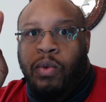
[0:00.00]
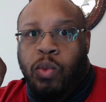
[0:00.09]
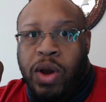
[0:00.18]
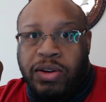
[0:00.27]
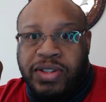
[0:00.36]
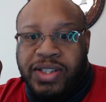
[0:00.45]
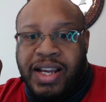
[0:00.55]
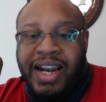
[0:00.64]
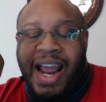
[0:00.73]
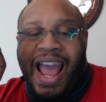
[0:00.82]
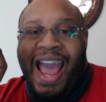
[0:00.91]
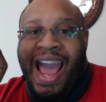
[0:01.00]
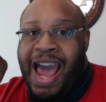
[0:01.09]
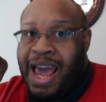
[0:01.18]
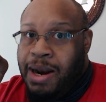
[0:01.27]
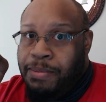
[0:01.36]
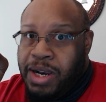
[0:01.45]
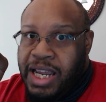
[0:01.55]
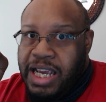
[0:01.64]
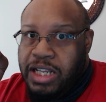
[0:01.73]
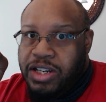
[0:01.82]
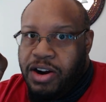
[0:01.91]
Wilson, and
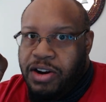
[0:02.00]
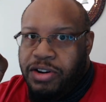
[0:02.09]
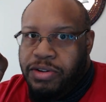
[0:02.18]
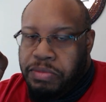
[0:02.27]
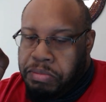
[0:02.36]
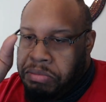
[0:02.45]
Malik Turner,